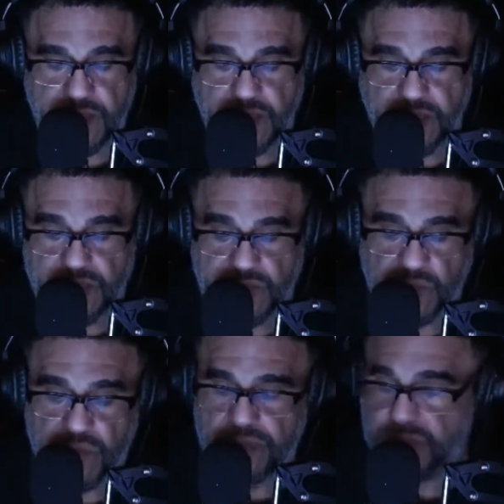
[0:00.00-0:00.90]
So
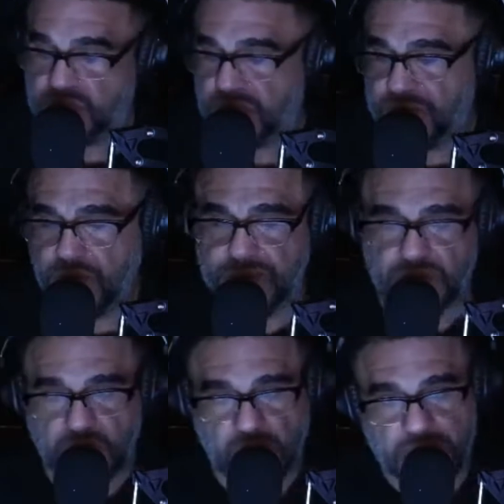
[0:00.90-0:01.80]
Trump comes
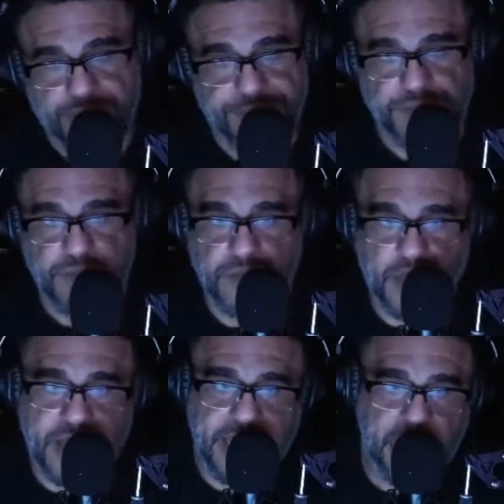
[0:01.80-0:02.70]
along and
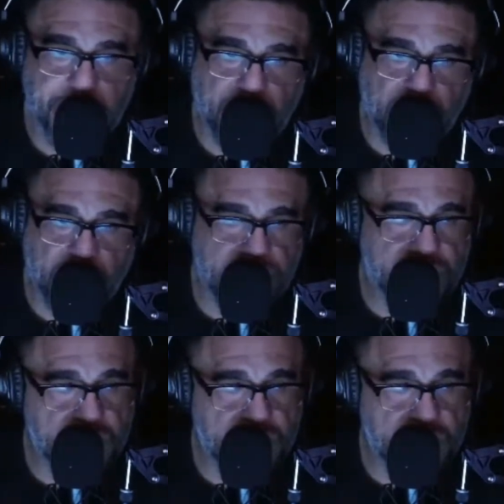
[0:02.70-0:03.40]
he pulls